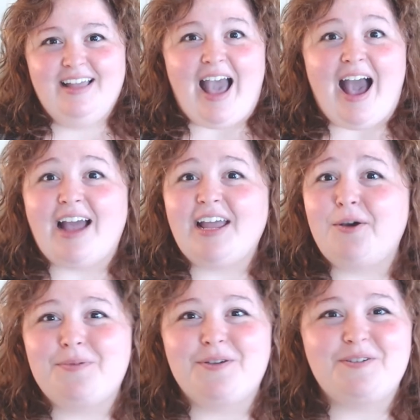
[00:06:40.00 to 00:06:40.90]
I
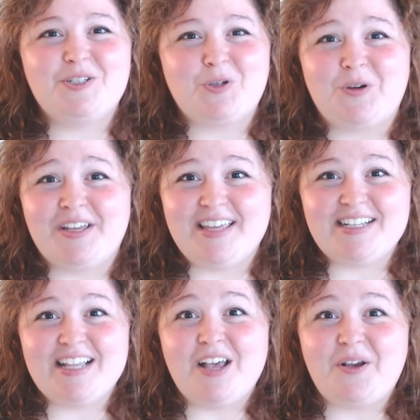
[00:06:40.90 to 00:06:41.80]
hope you enjoyed
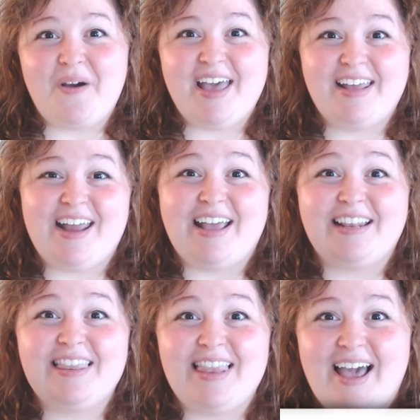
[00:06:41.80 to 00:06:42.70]
this. Go ahead
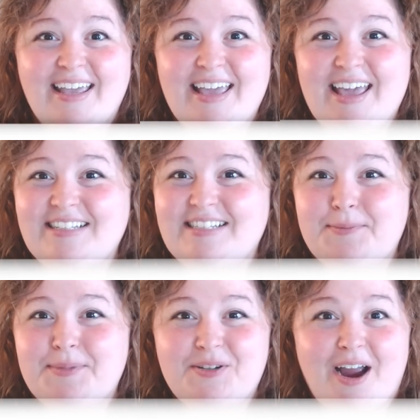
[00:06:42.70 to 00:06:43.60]
and like and
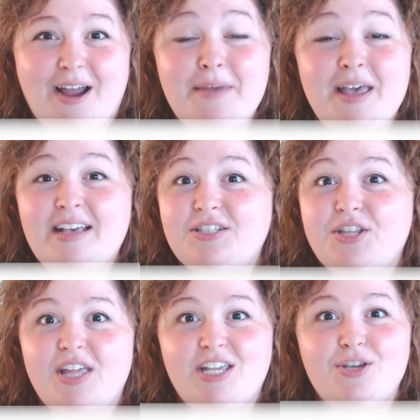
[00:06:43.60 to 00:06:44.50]
subscribe so
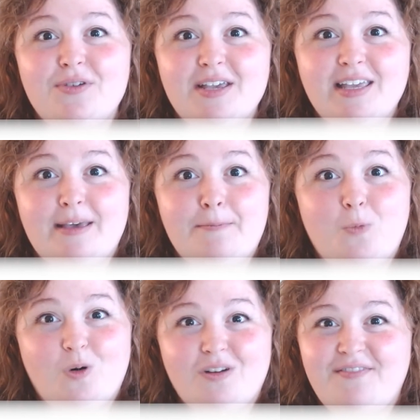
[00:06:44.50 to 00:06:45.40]
that you can get
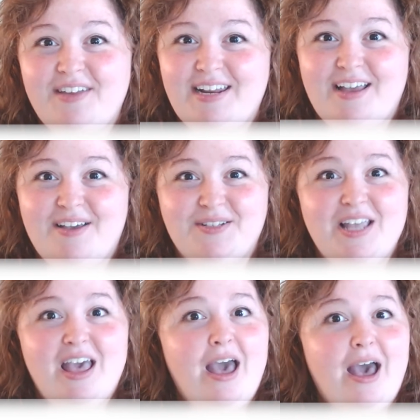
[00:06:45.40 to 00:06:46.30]
more videos
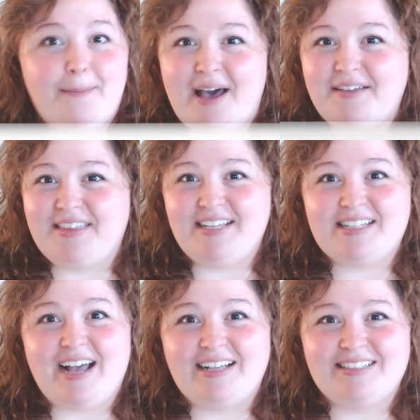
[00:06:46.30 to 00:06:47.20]
about these
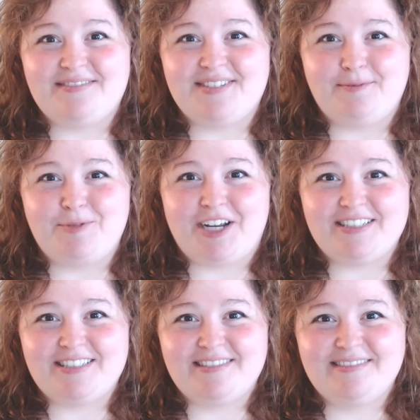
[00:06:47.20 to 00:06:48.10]
kinds of
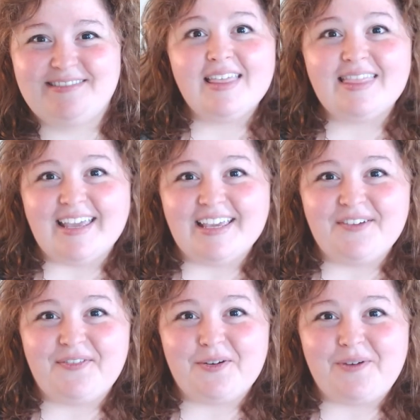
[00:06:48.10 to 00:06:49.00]
subjects. Thank you
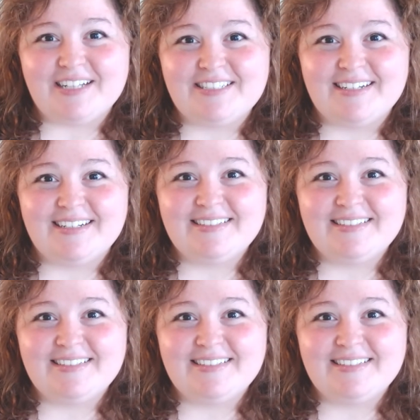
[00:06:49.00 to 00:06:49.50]
for watching.